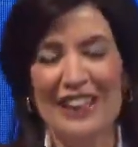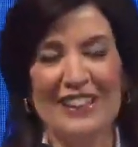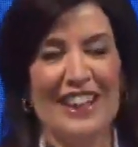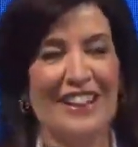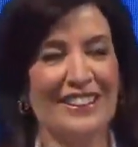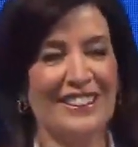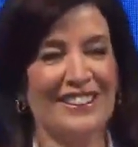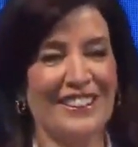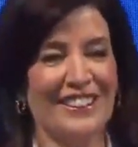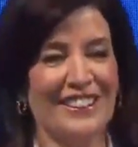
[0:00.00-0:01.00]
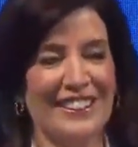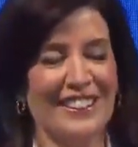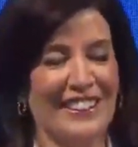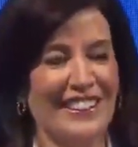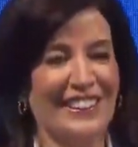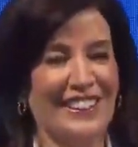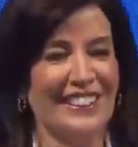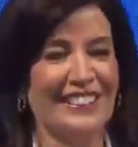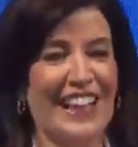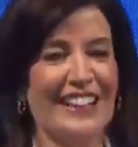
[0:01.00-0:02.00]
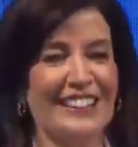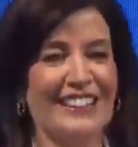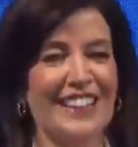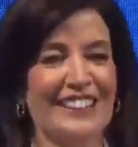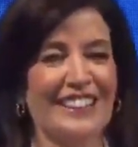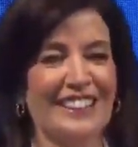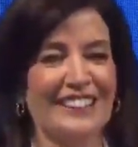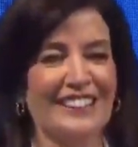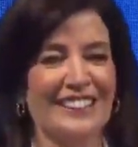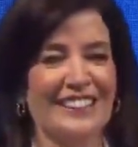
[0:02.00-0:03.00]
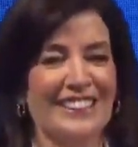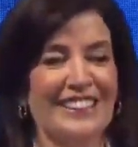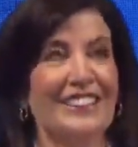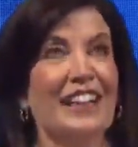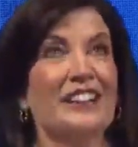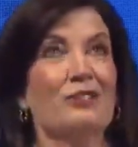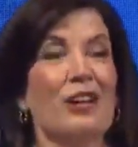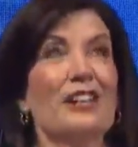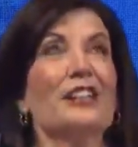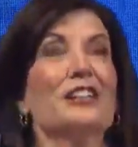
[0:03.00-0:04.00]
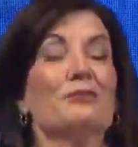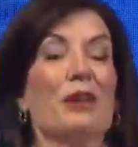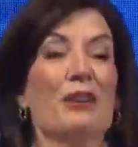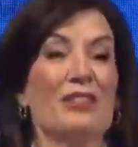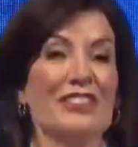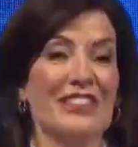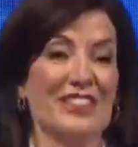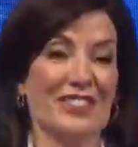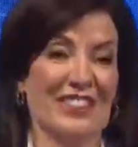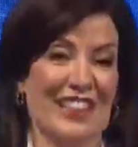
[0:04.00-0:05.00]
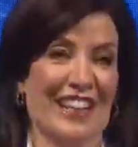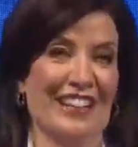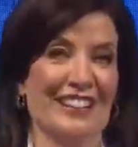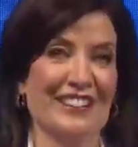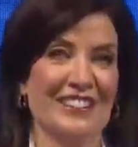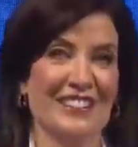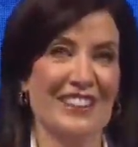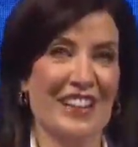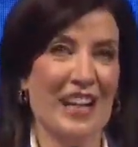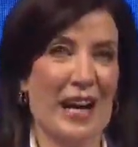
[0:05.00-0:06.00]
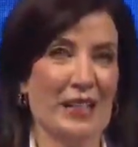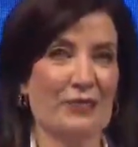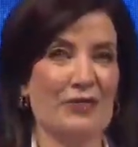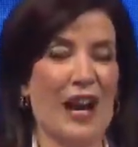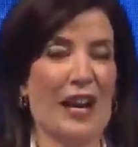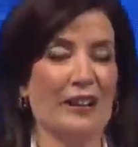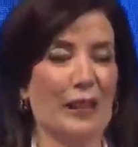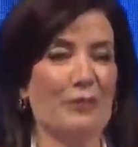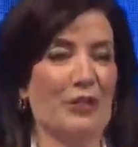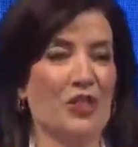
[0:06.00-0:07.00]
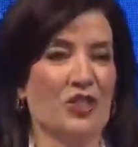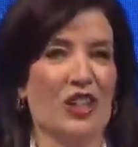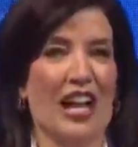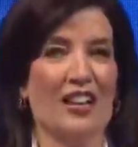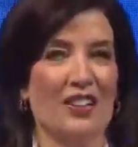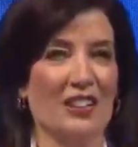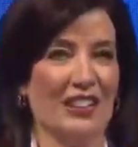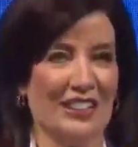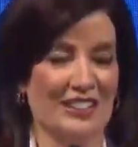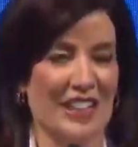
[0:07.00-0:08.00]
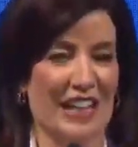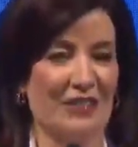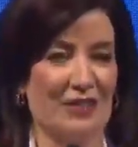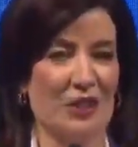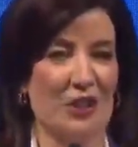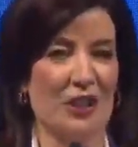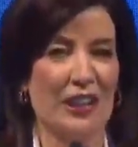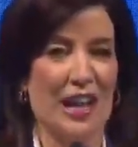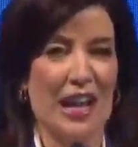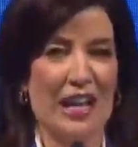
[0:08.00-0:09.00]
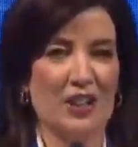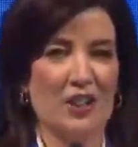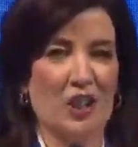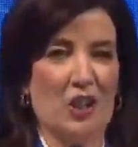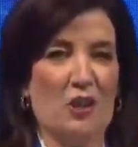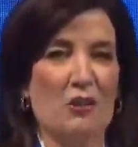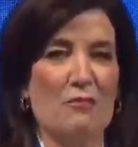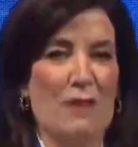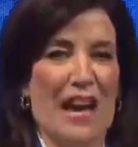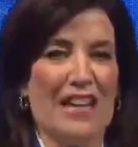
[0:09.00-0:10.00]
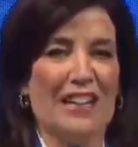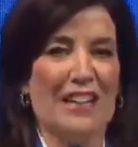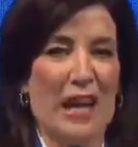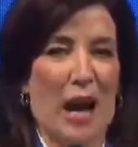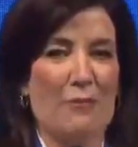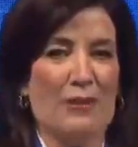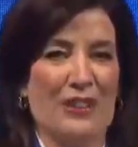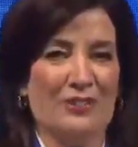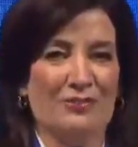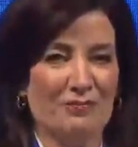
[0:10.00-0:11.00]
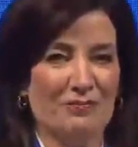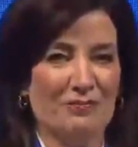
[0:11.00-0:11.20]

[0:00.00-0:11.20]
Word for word: And yes, the glass ceiling, like the one that's above us here today, has finally been shattered in the state of New York, and you made it happen.